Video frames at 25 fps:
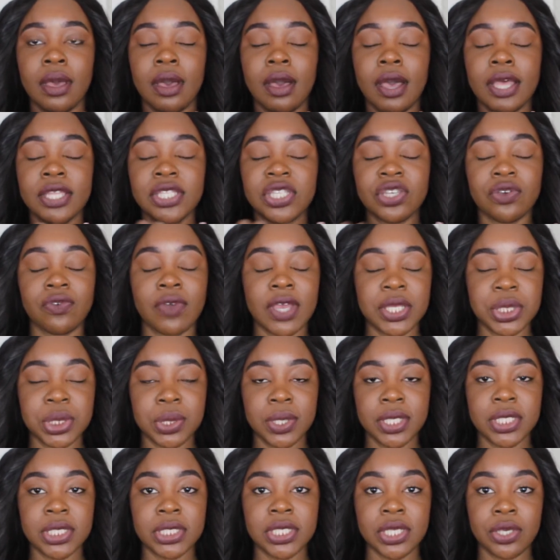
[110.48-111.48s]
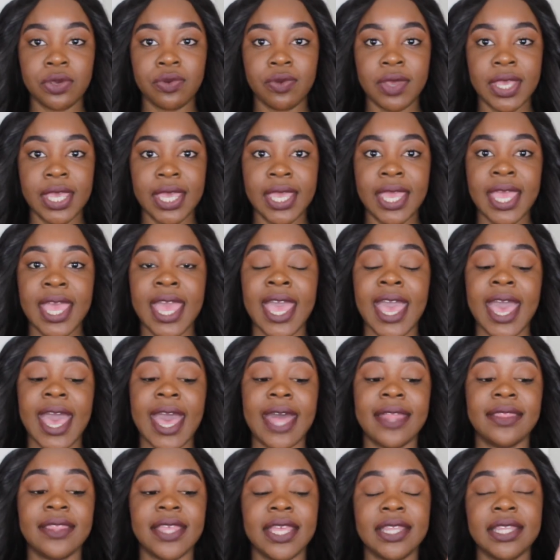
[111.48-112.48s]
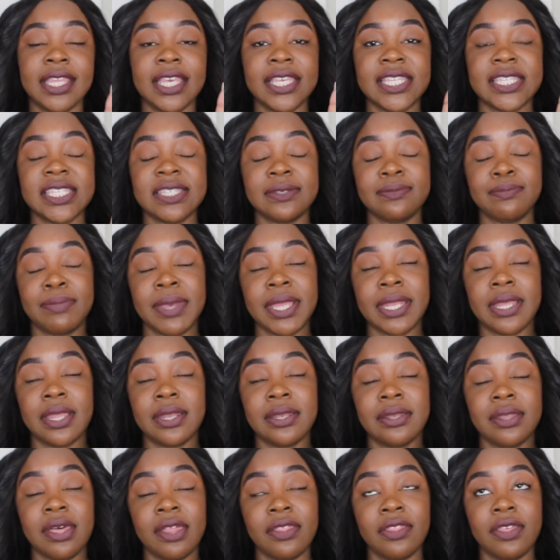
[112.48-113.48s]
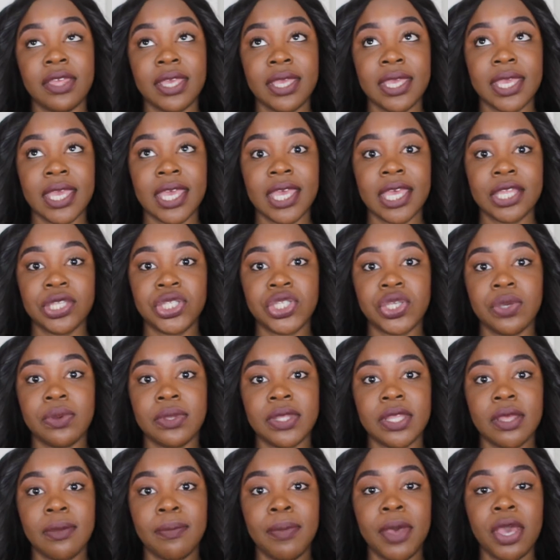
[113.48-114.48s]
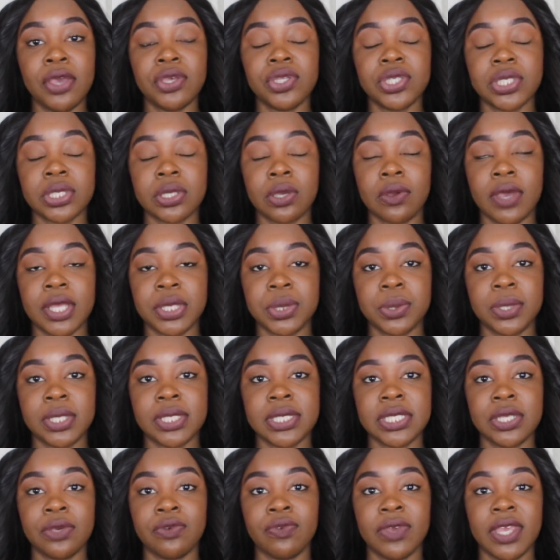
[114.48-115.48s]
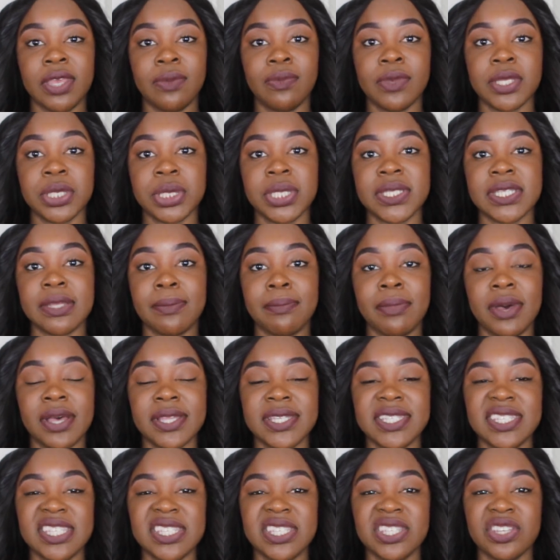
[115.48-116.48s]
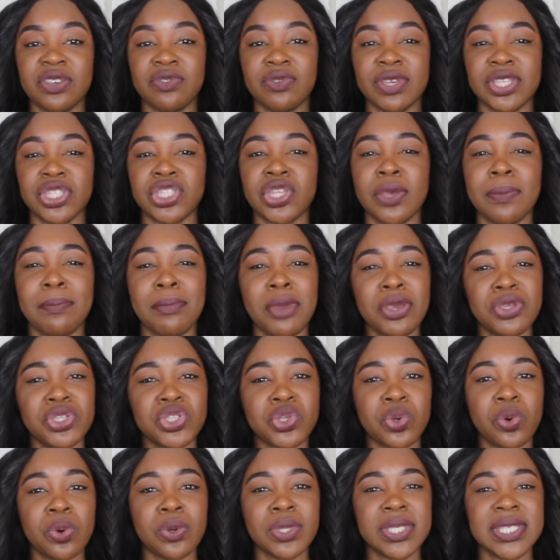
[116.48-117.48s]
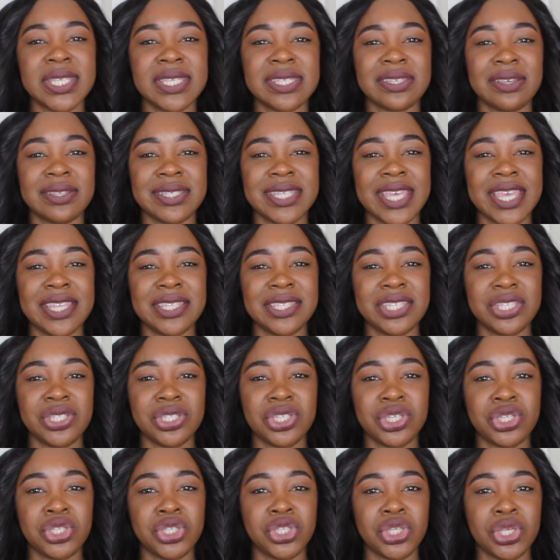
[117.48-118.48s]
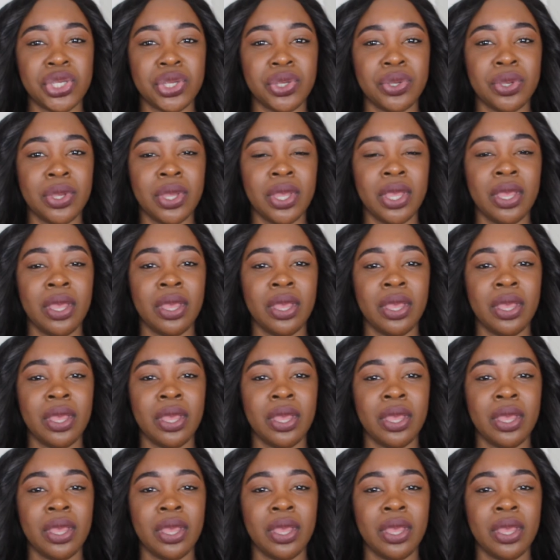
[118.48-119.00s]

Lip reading: undergraduate degree, and then they spend another year doing the postgraduate degree, which is a master's degree. So most courses are tending to do